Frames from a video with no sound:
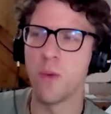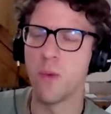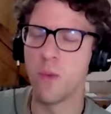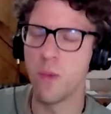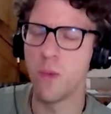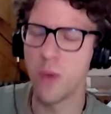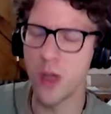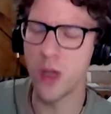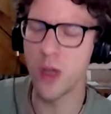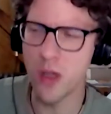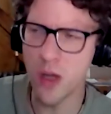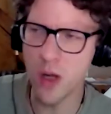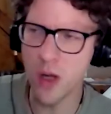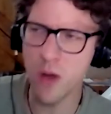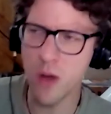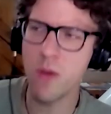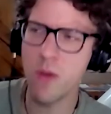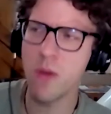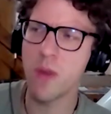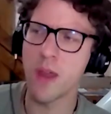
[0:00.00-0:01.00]
we
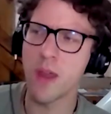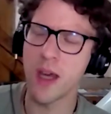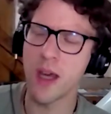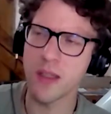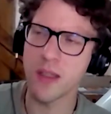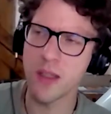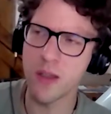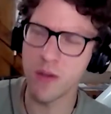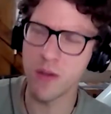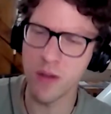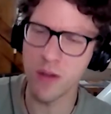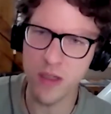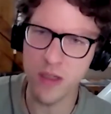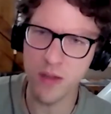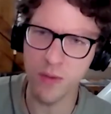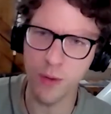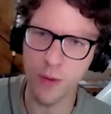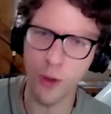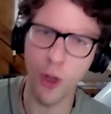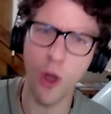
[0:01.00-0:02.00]
knew that students
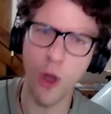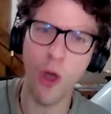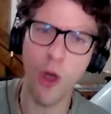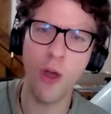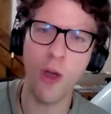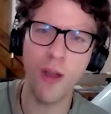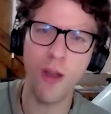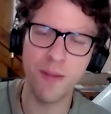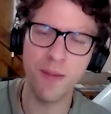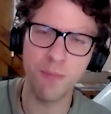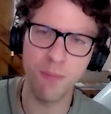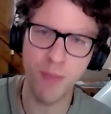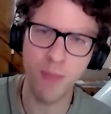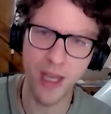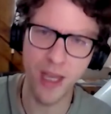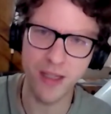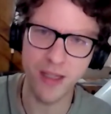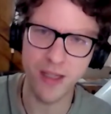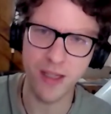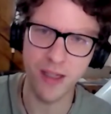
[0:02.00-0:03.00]
of law and
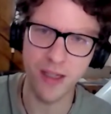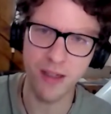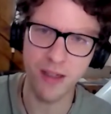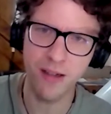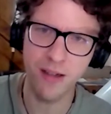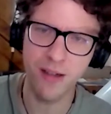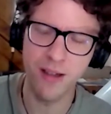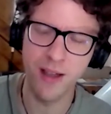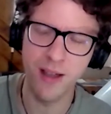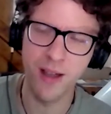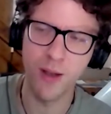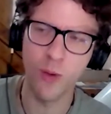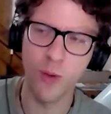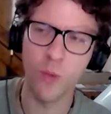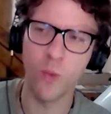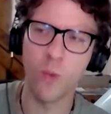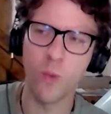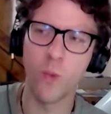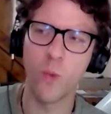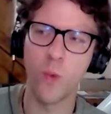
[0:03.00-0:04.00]
medicine
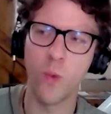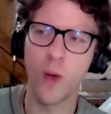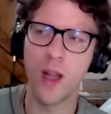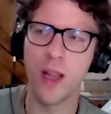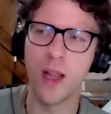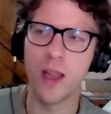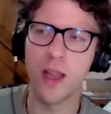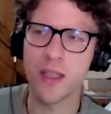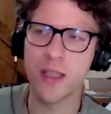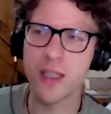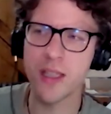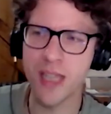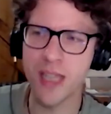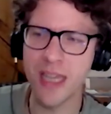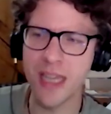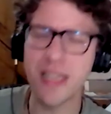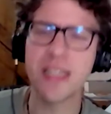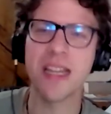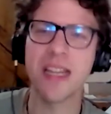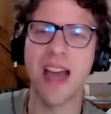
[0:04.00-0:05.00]
will
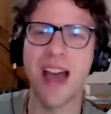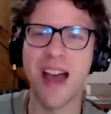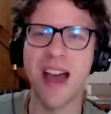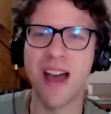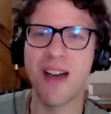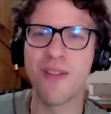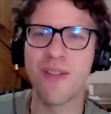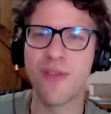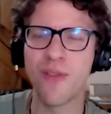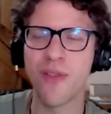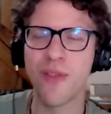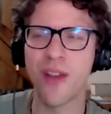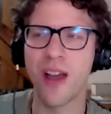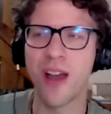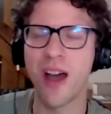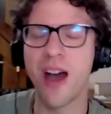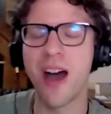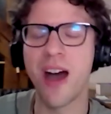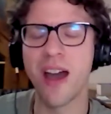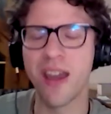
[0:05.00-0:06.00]
tend to have
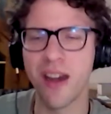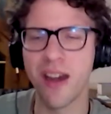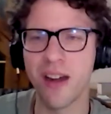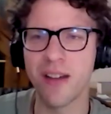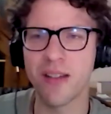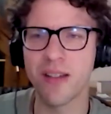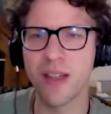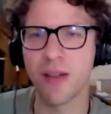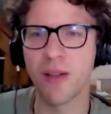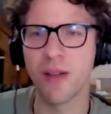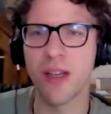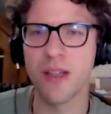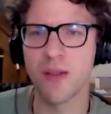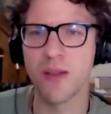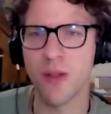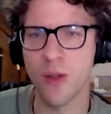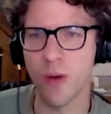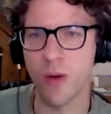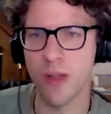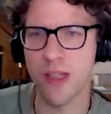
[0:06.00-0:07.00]
higher degrees
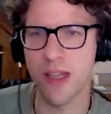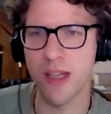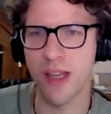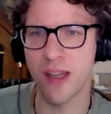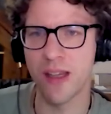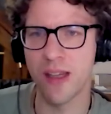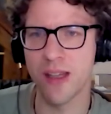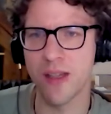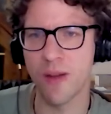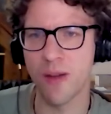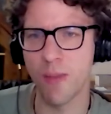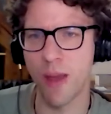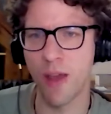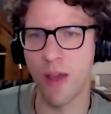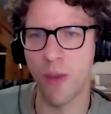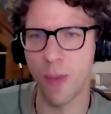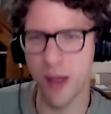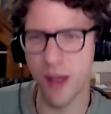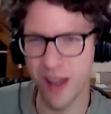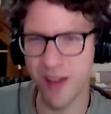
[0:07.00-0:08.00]
of short-sightedness or
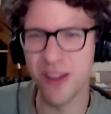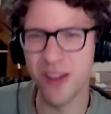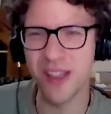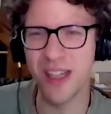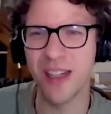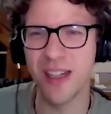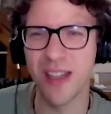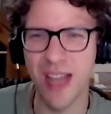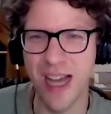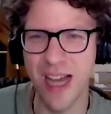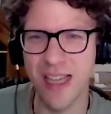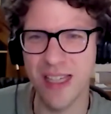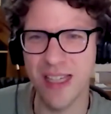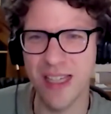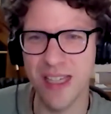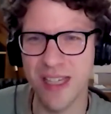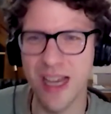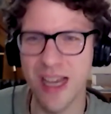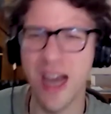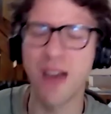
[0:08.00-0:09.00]
myopia. They'll need
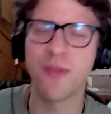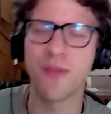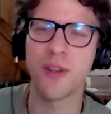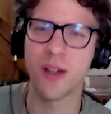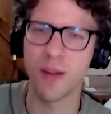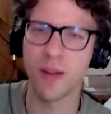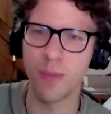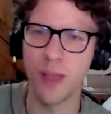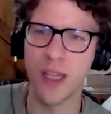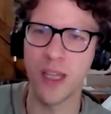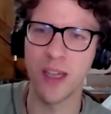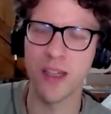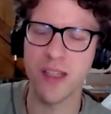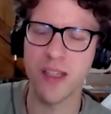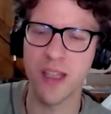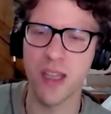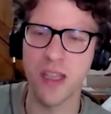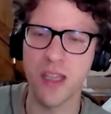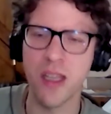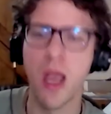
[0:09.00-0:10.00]
glasses after completing the
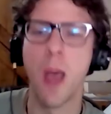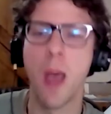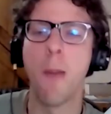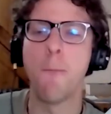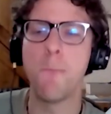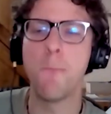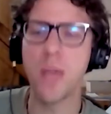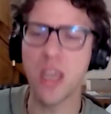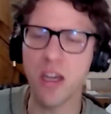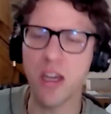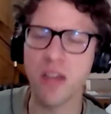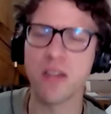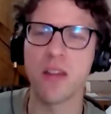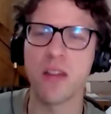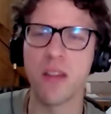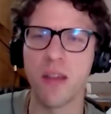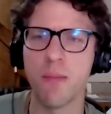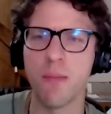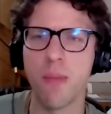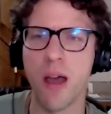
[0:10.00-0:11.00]
studies because
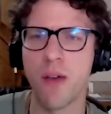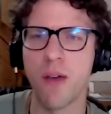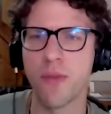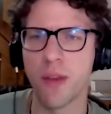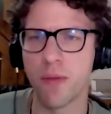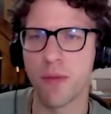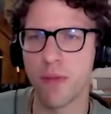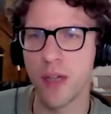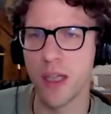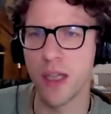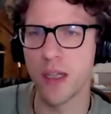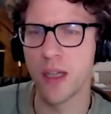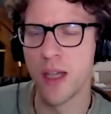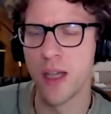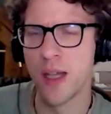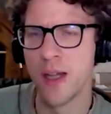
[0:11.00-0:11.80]
of the amount they read,